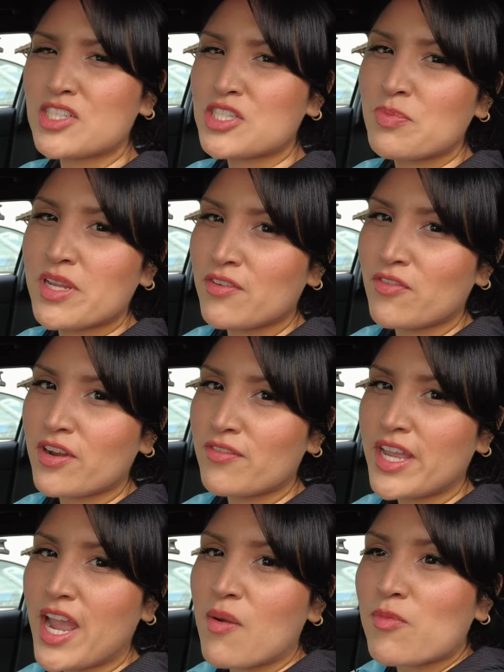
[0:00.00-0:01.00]
just being in front
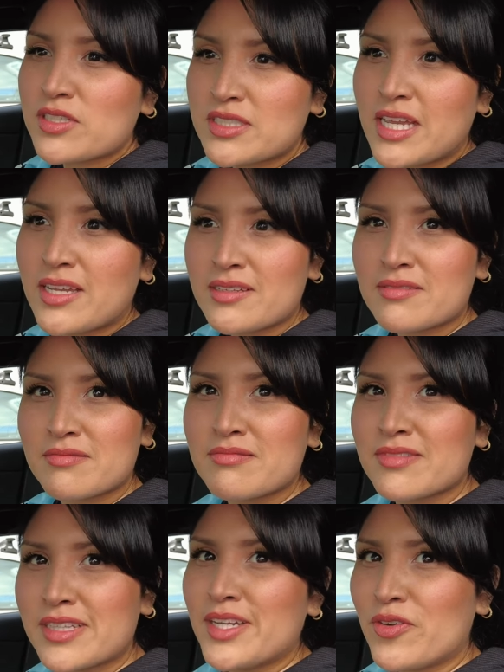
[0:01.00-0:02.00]
of a camera is like
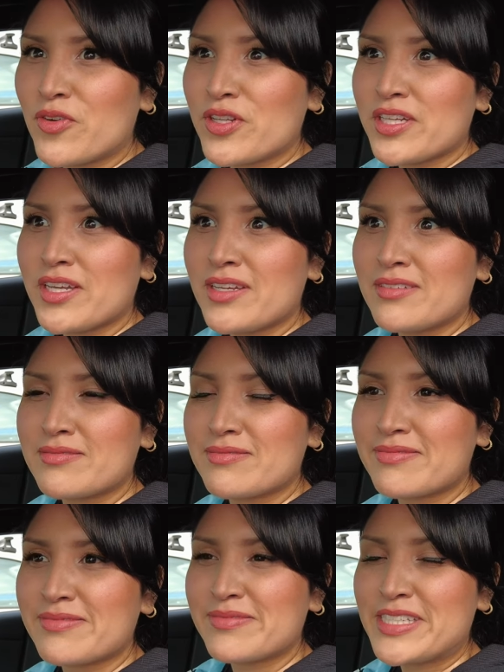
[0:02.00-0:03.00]
literally
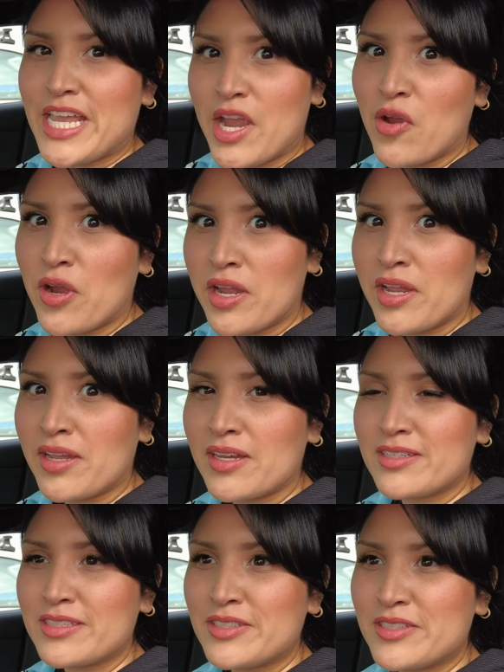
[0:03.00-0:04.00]
scary.
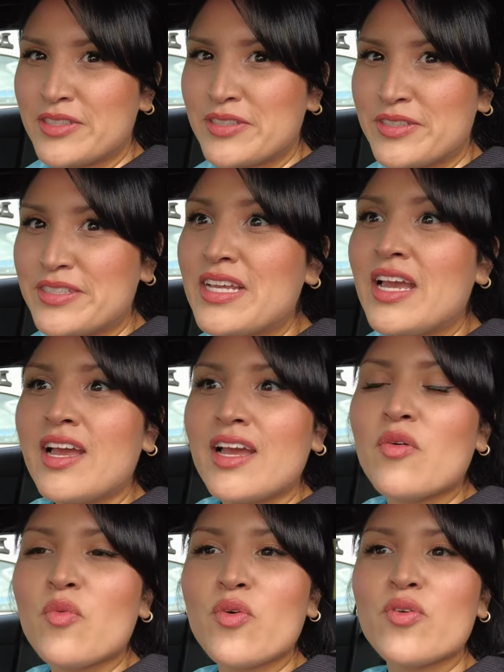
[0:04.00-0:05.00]
Like right now.
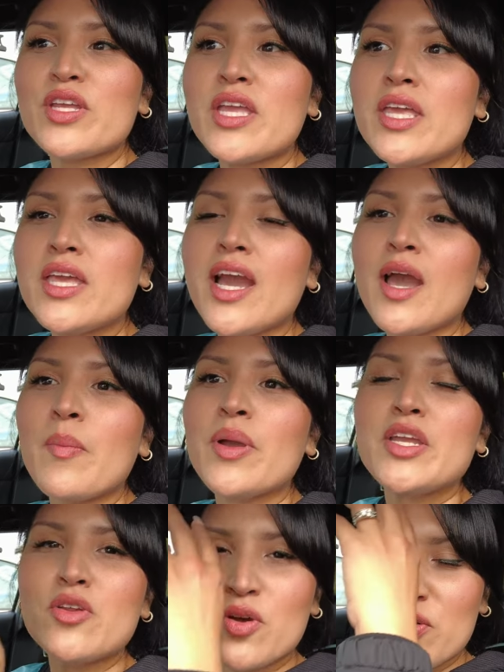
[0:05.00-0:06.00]
Mm. well, yeah, no, but
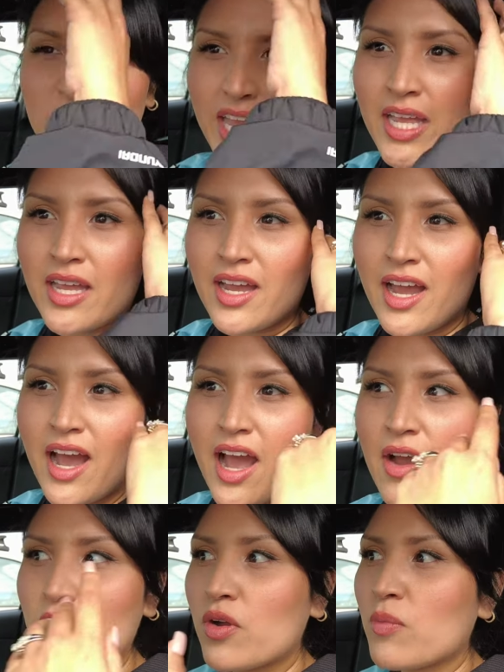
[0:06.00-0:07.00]
you know, like no,
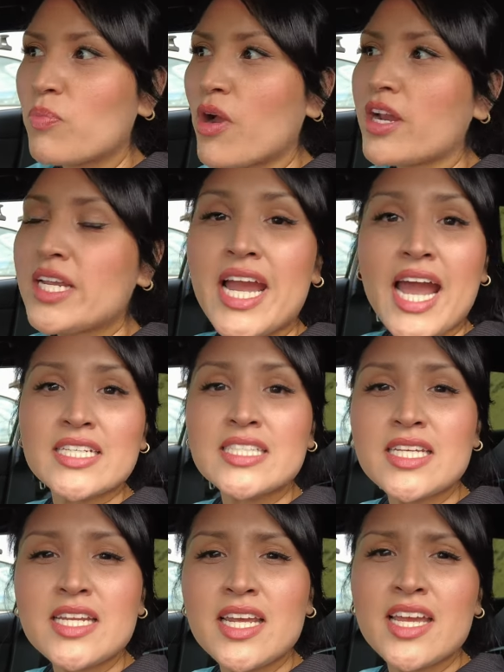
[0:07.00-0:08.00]
yeah, heck, there was a lot
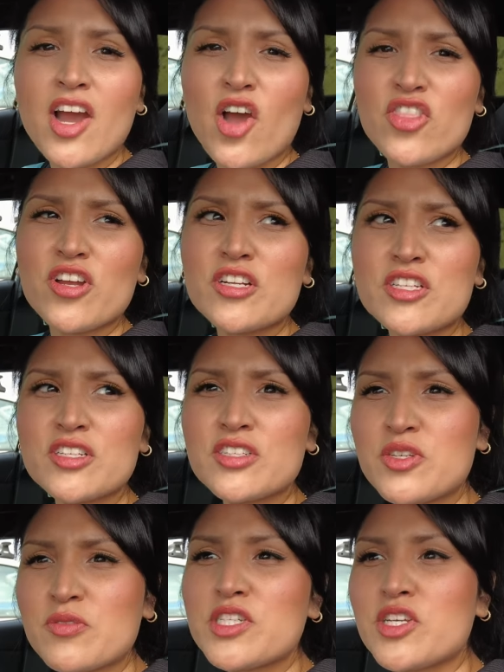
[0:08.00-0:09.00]
of people. There was a
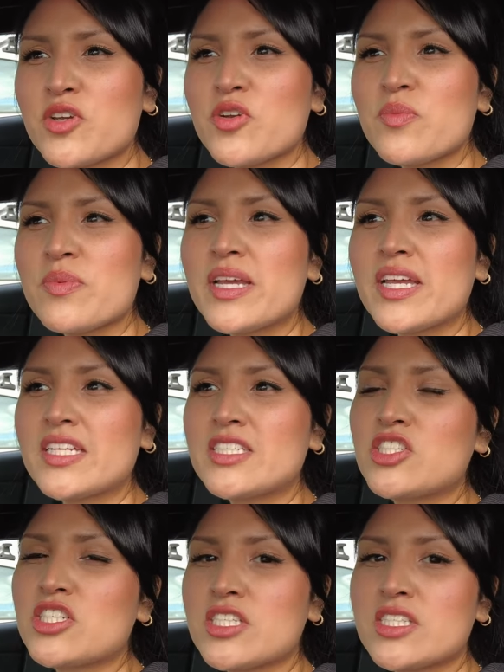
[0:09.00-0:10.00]
lot YouTube, of people.
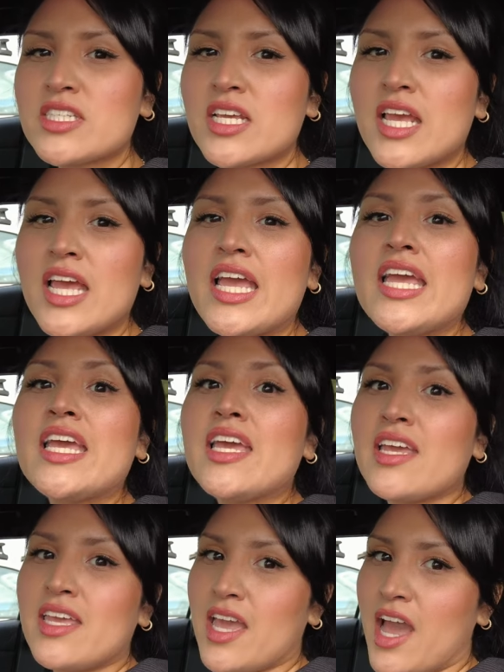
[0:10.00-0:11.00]
They're gonna see because I
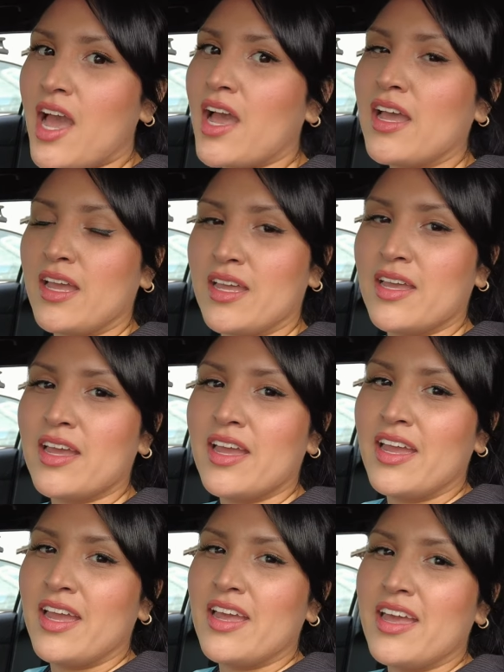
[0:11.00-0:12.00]
had recorded right
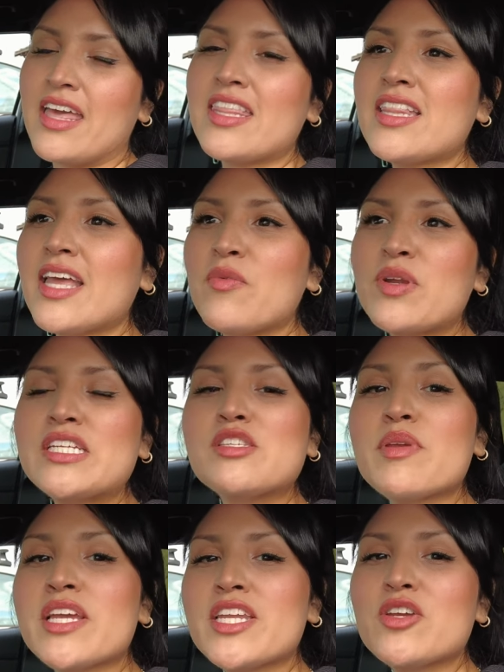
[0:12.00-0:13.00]
before so they. And then, see. like when it's
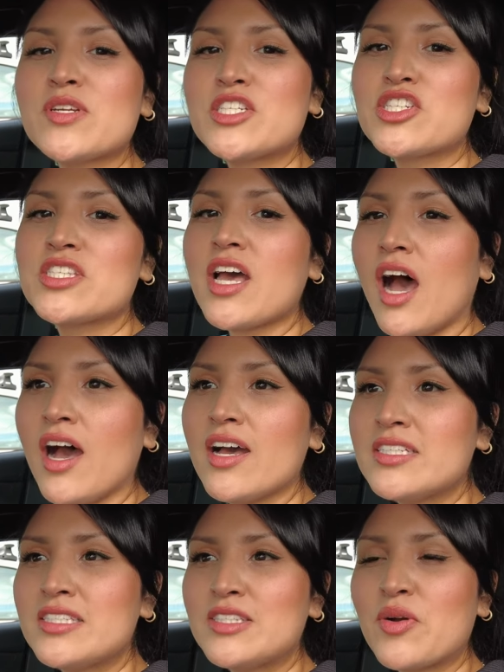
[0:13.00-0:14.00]
me and you, it's just
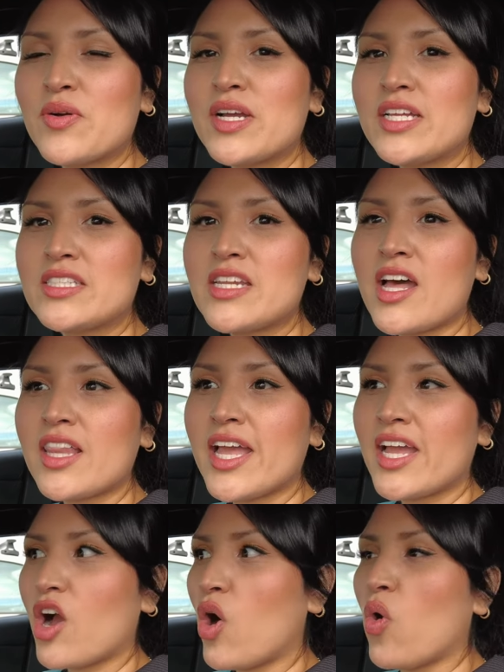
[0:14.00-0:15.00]
us, so it's not
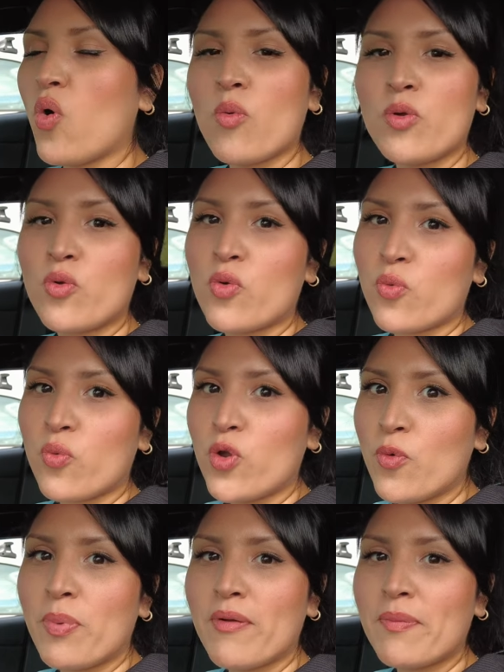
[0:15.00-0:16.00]
like a whole
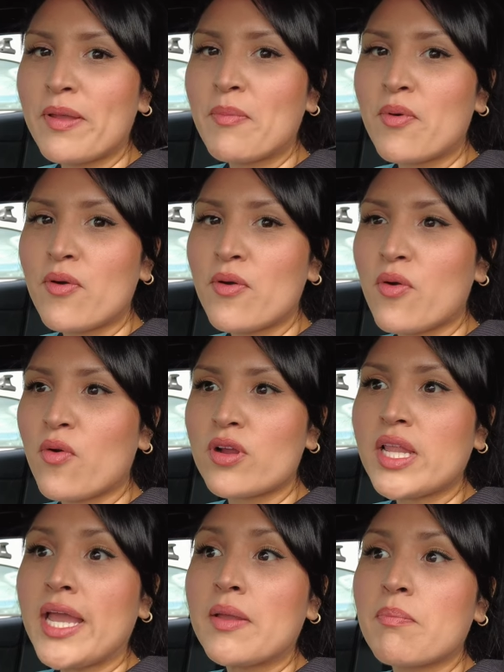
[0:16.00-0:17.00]
group of people, or
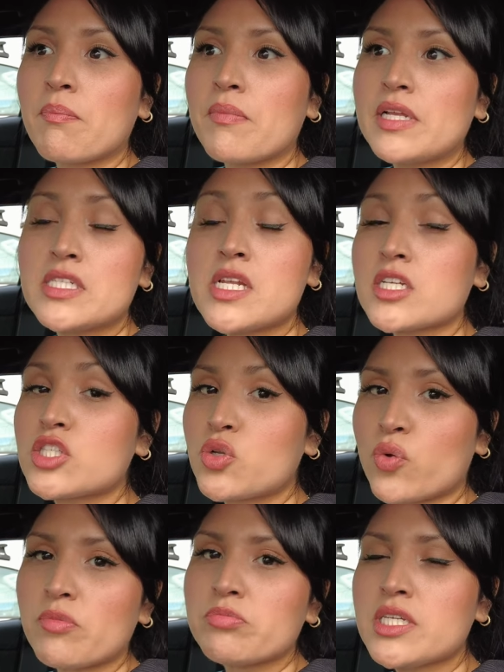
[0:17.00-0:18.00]
like it's not
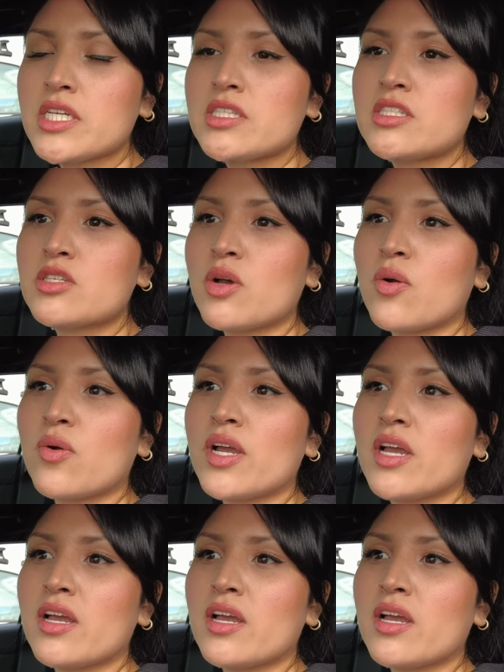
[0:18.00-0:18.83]
scripted. So,